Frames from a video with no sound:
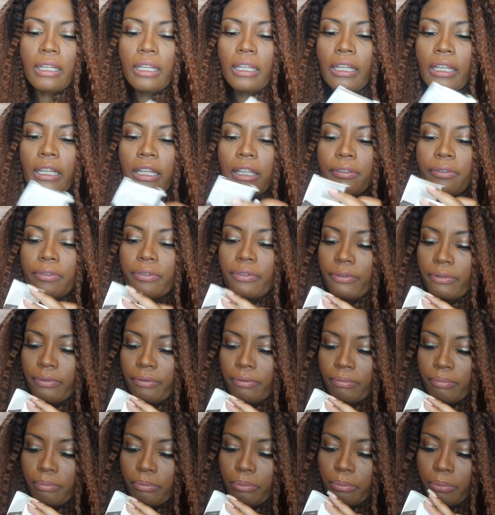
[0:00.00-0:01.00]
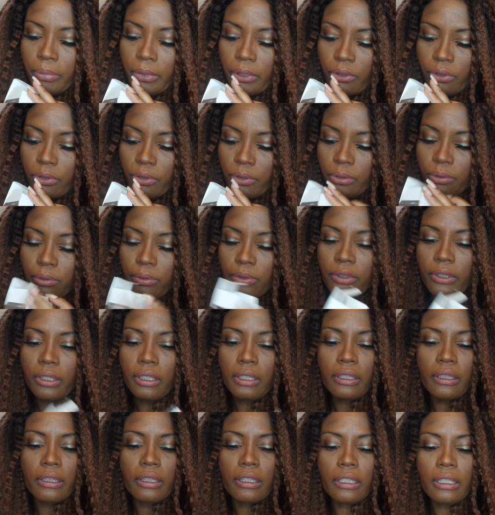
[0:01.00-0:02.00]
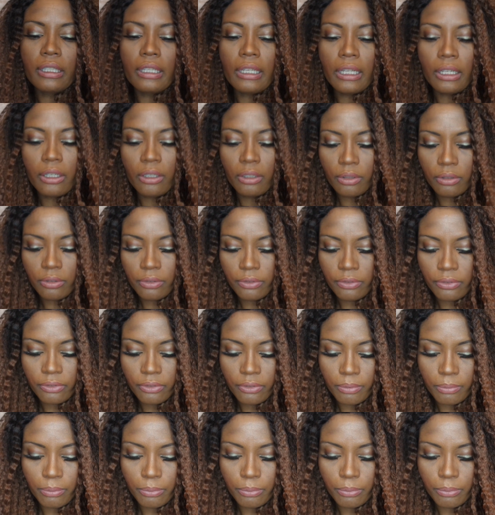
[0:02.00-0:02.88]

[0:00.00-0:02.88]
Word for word: I have been using the Elf